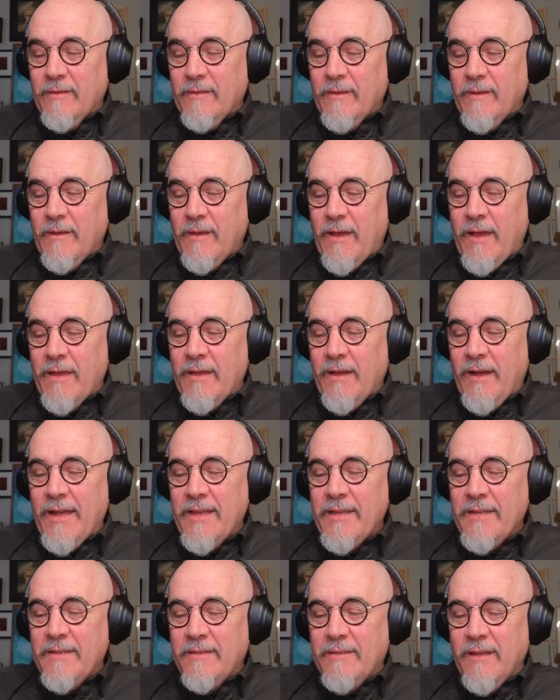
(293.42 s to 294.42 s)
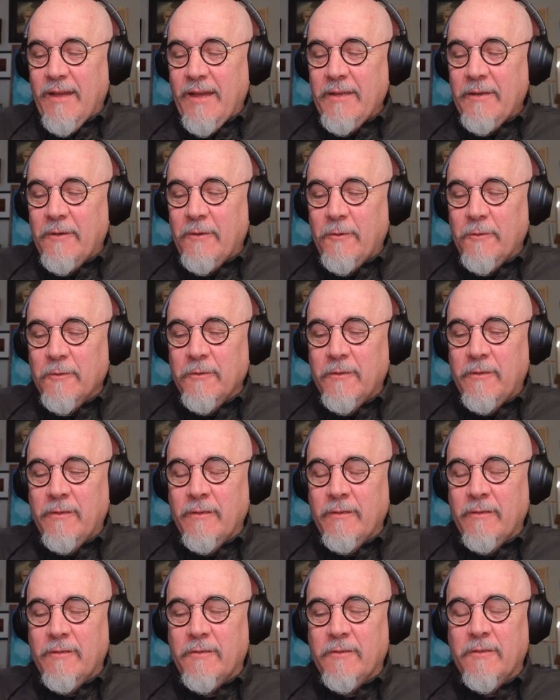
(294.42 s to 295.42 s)
I hold
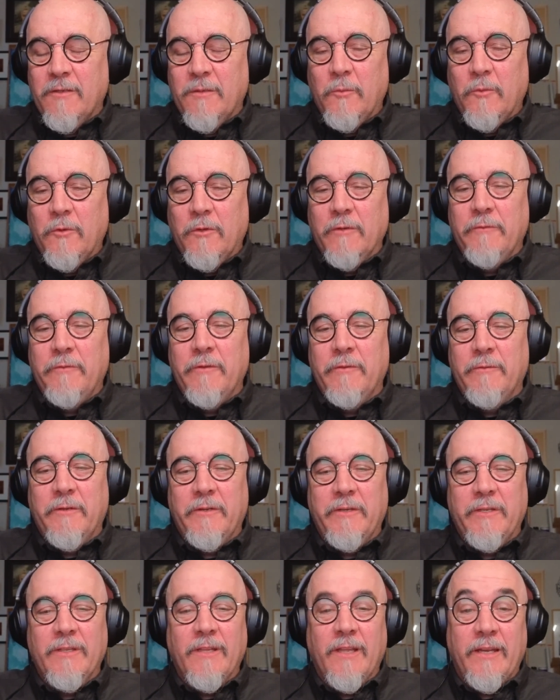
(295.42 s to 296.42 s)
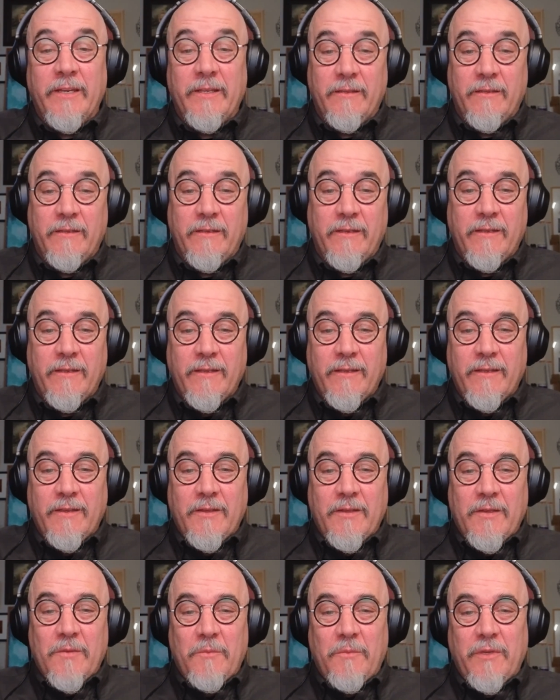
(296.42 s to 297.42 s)
the term worldview very lightly
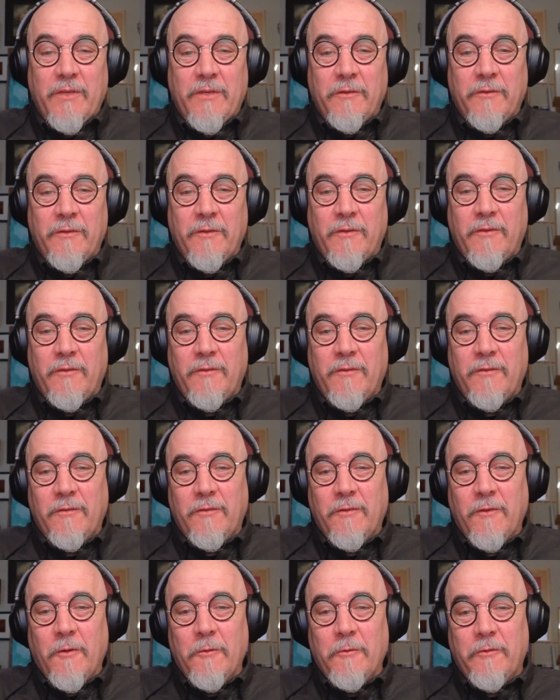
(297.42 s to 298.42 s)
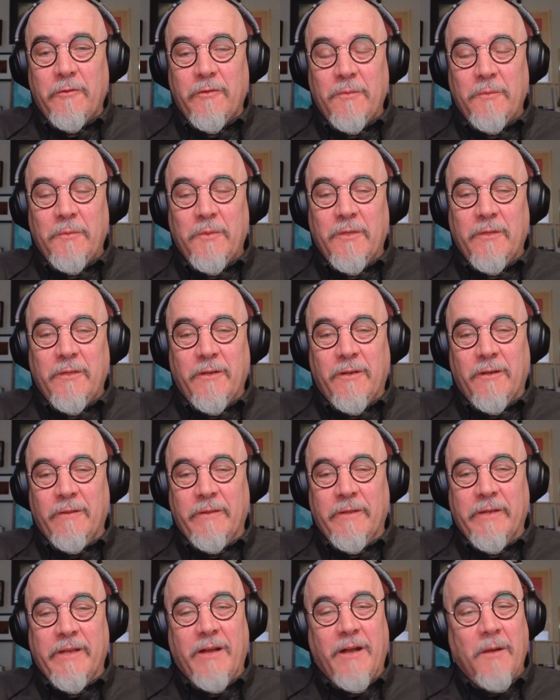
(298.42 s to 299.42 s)
because it's so seemingly
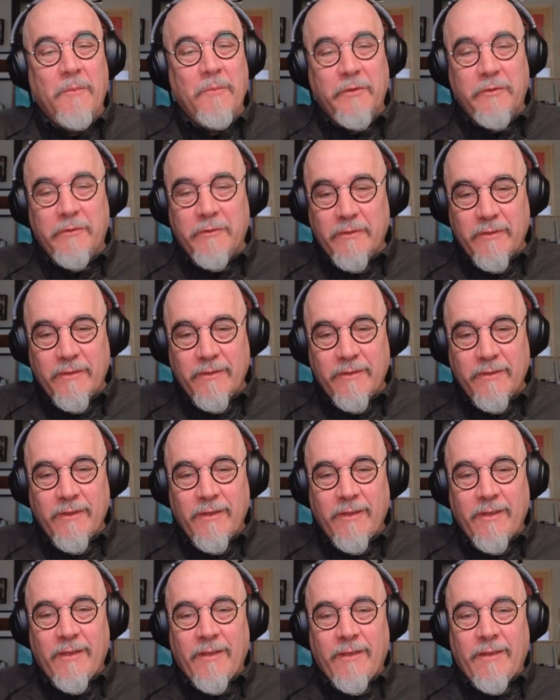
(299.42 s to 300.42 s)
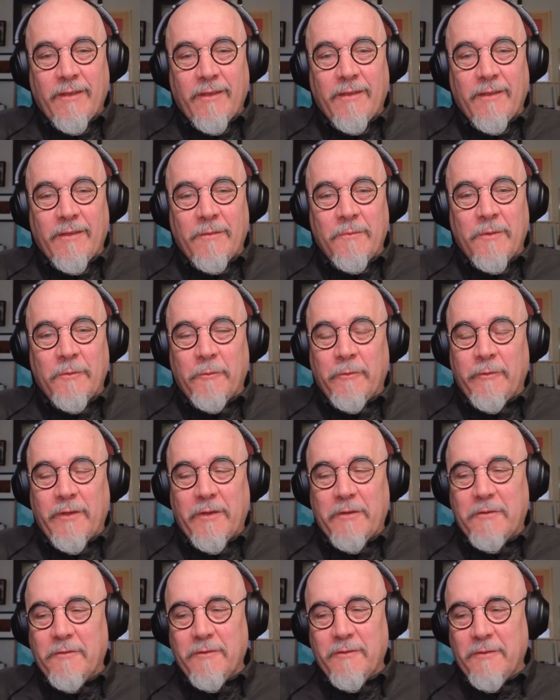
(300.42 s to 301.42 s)
all-encompassing it was
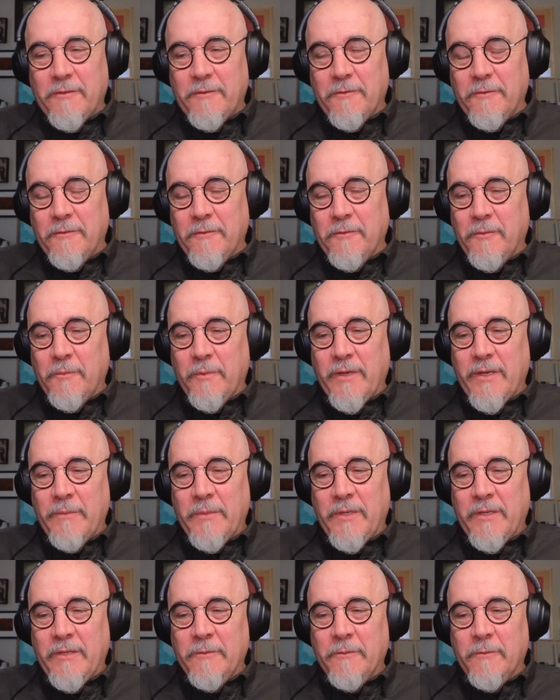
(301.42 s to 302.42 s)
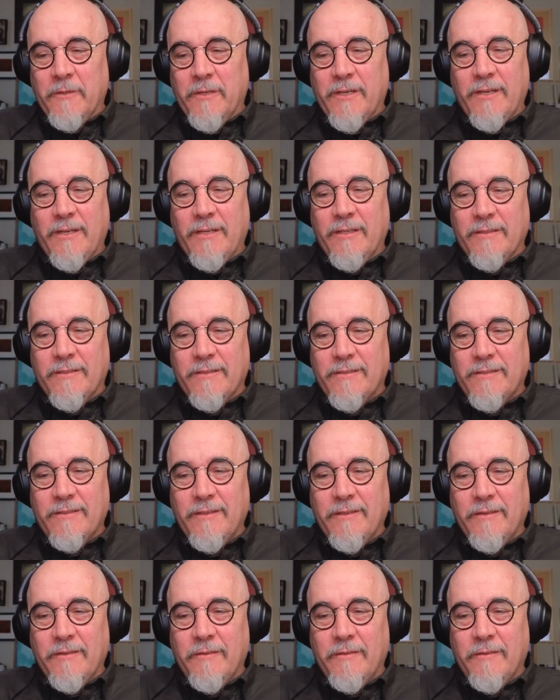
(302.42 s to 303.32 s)
actually introduced by Immanuel Kant as a